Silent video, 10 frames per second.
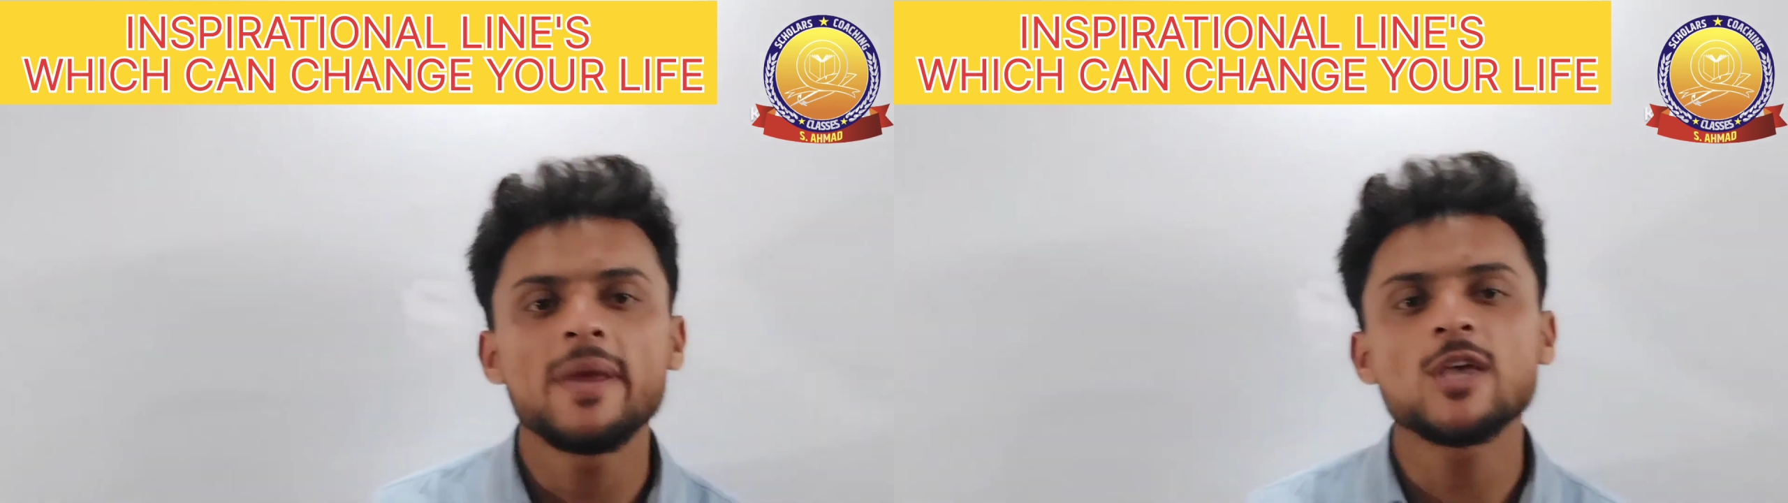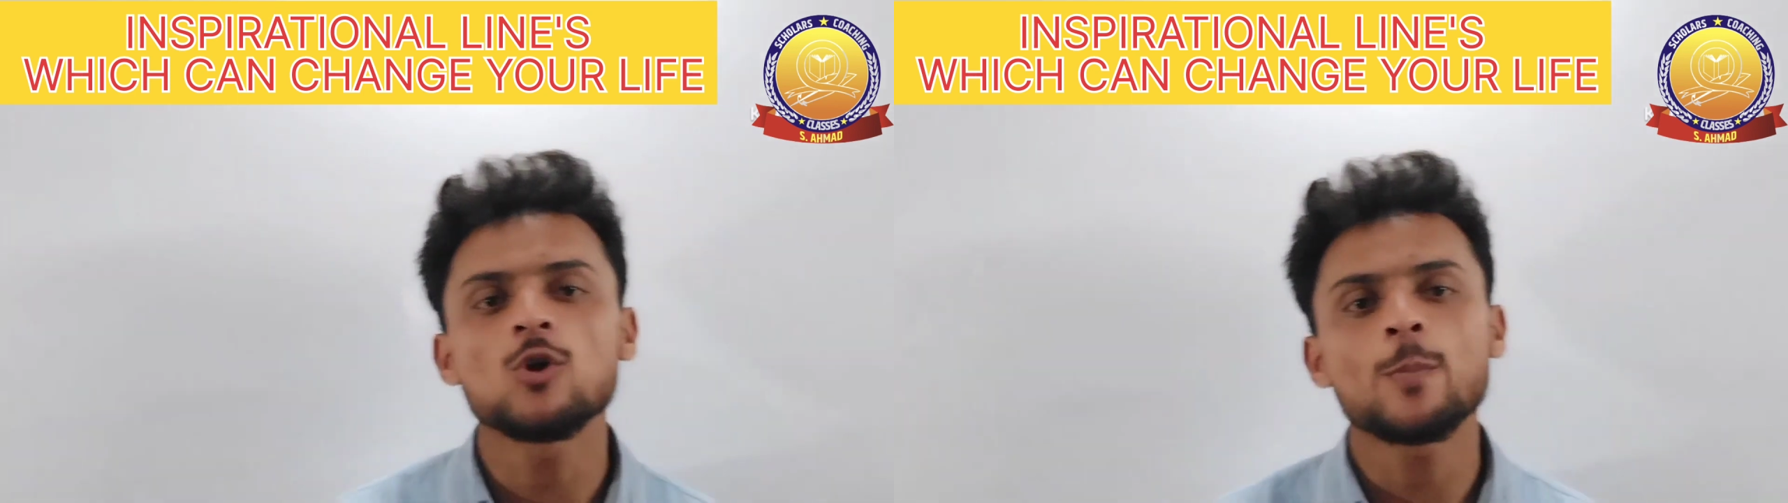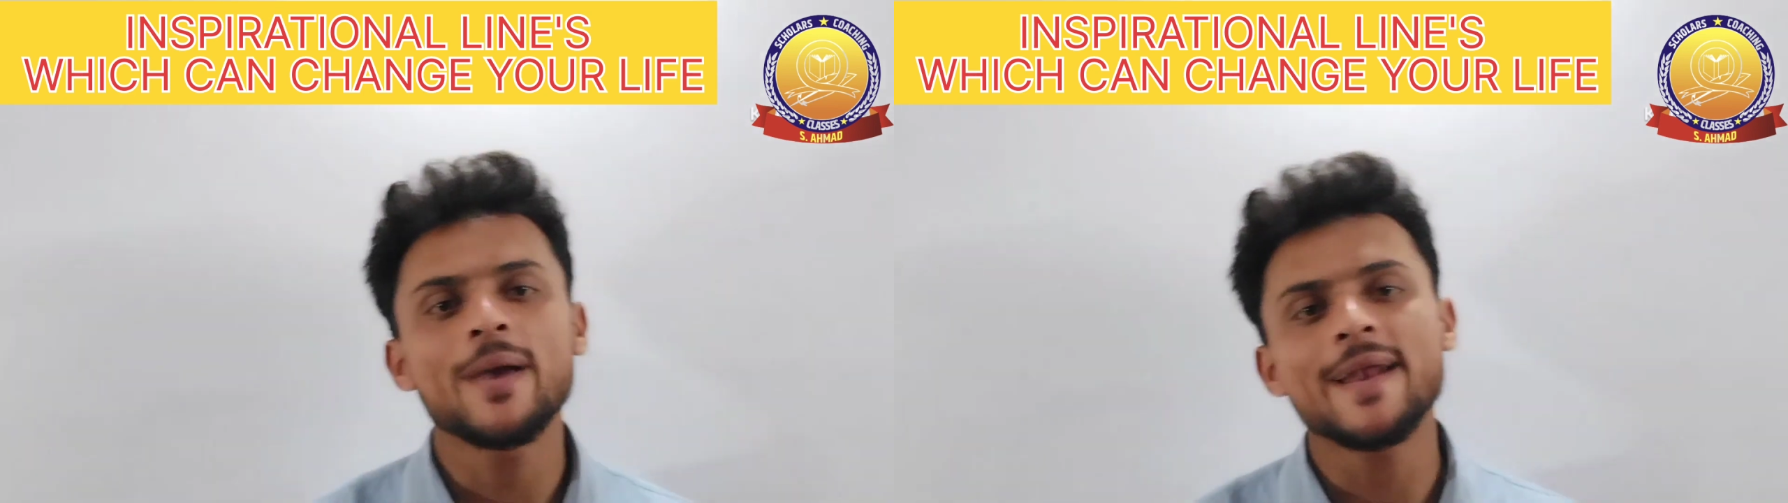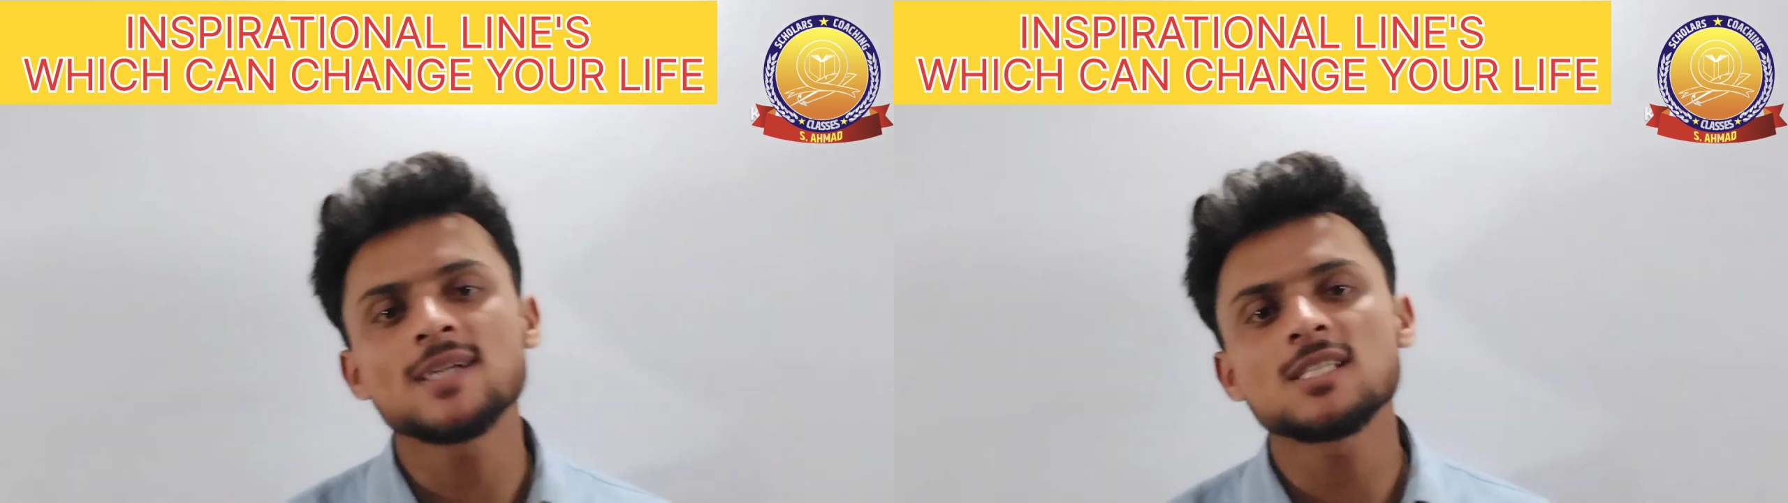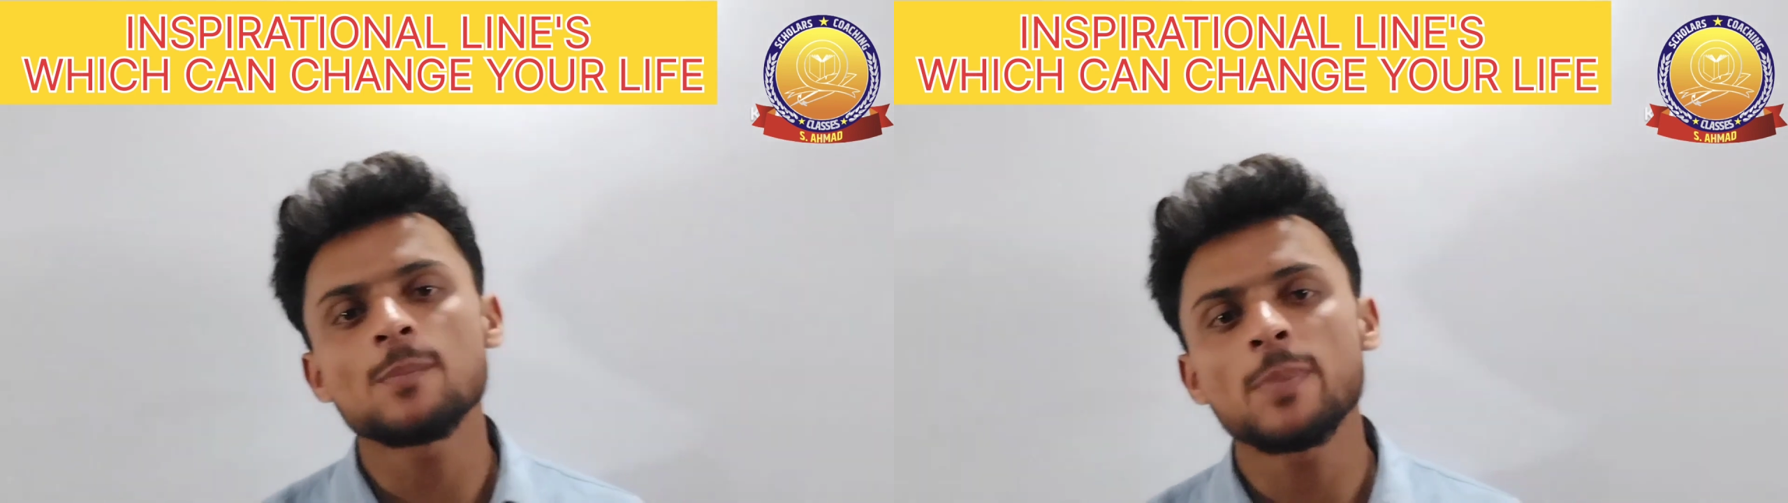Make your
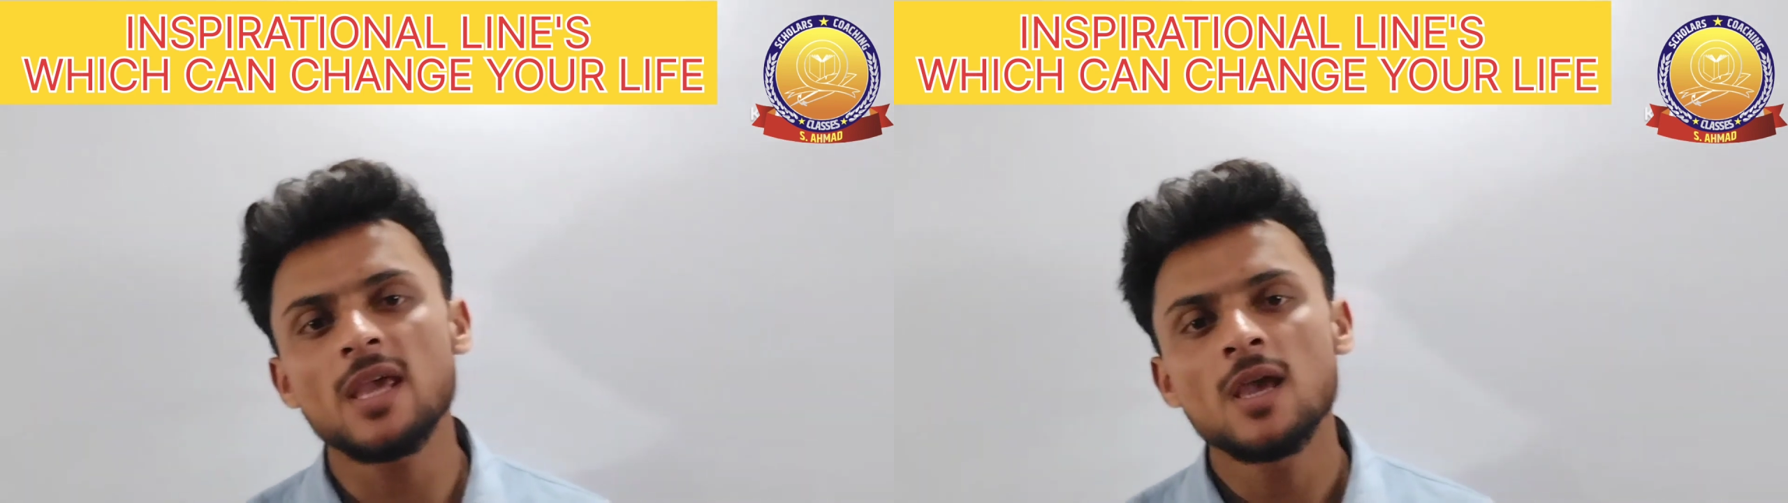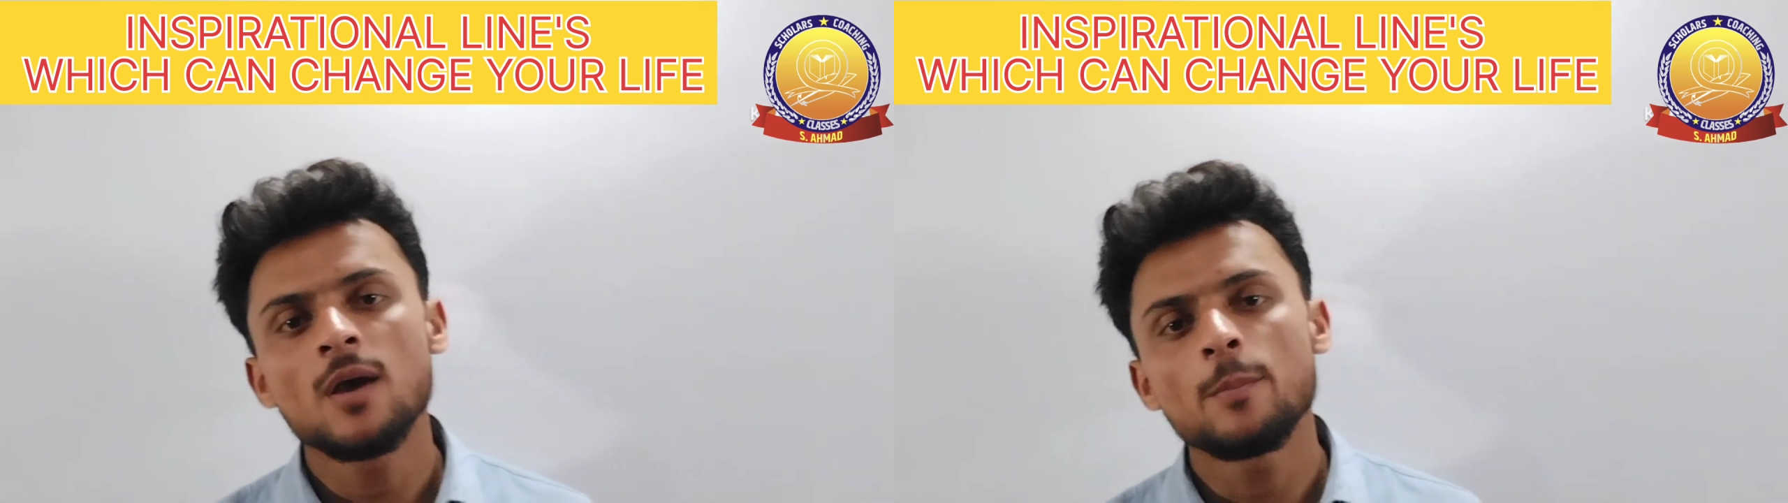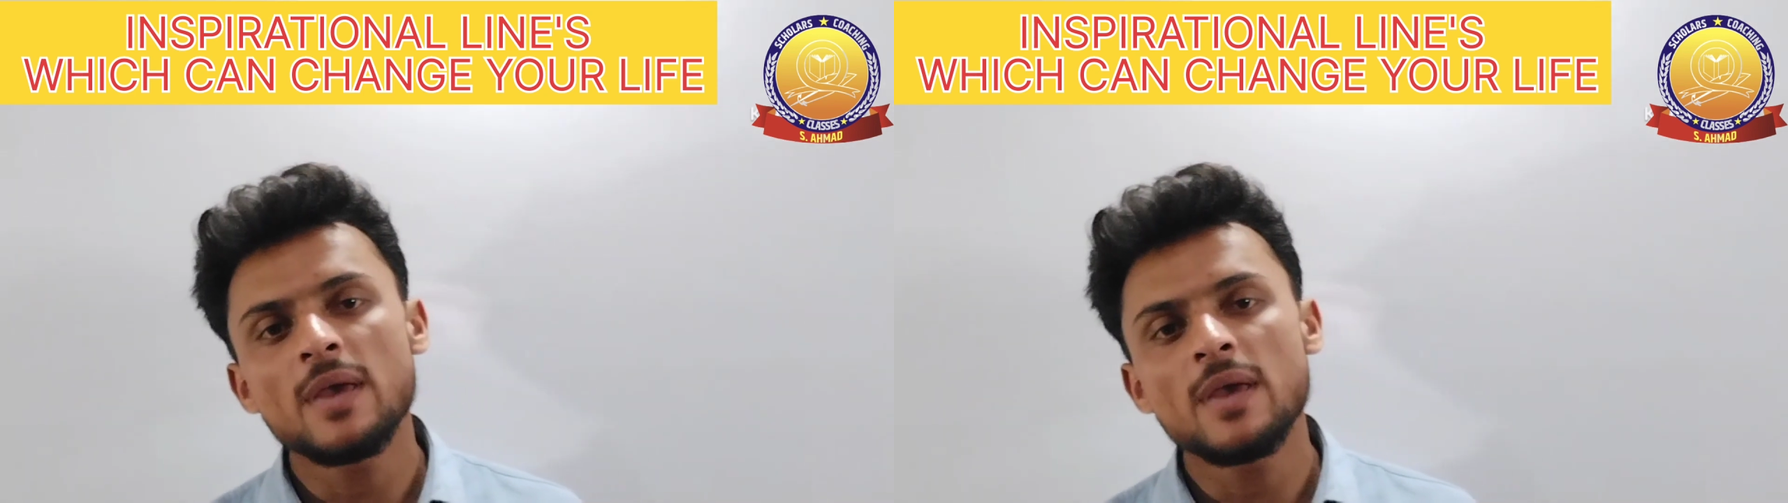parents happy,